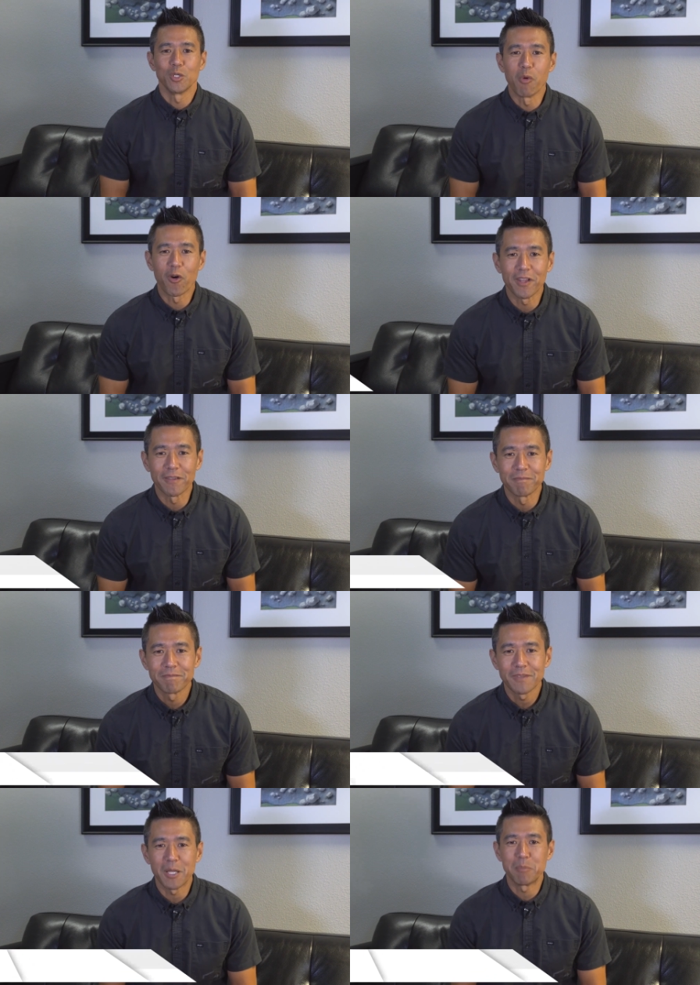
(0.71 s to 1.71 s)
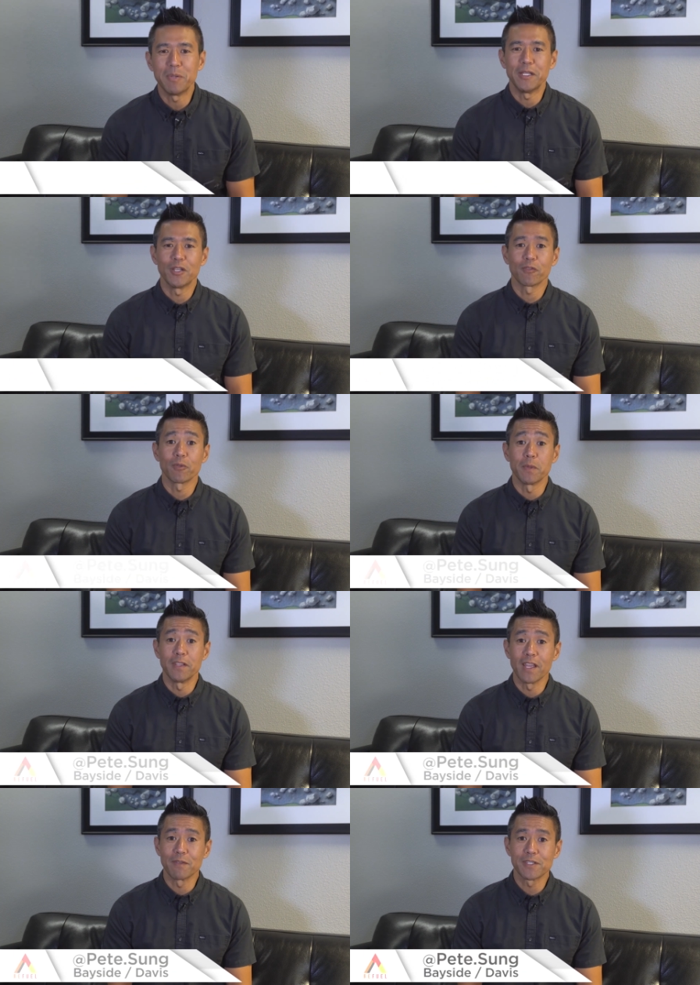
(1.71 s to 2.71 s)
Good morning. Hey, Pete here from
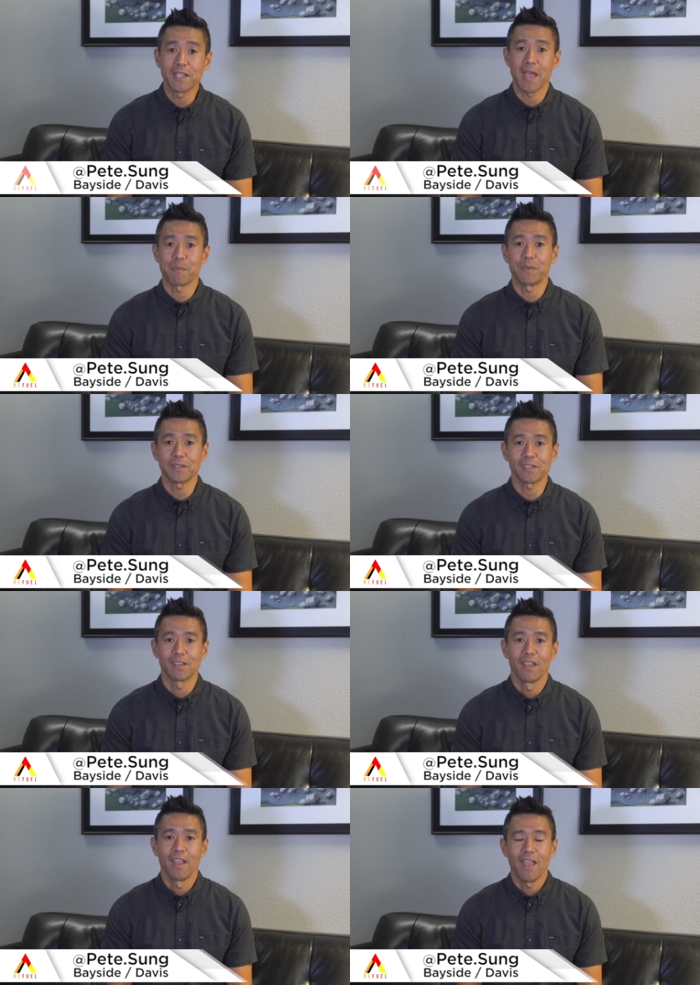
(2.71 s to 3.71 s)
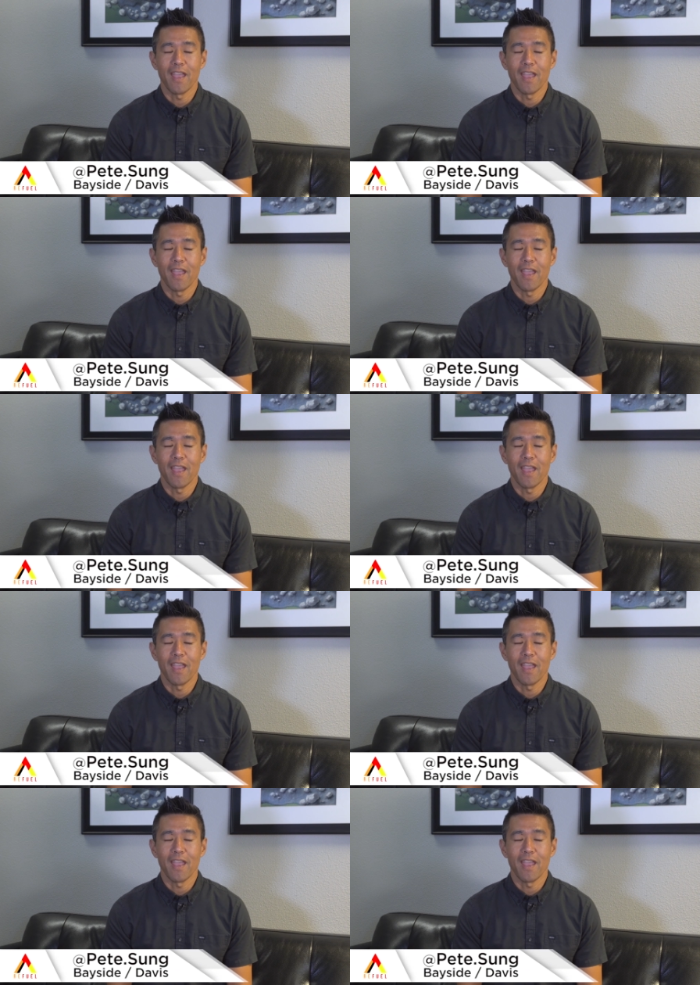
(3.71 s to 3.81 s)
the Davis campus,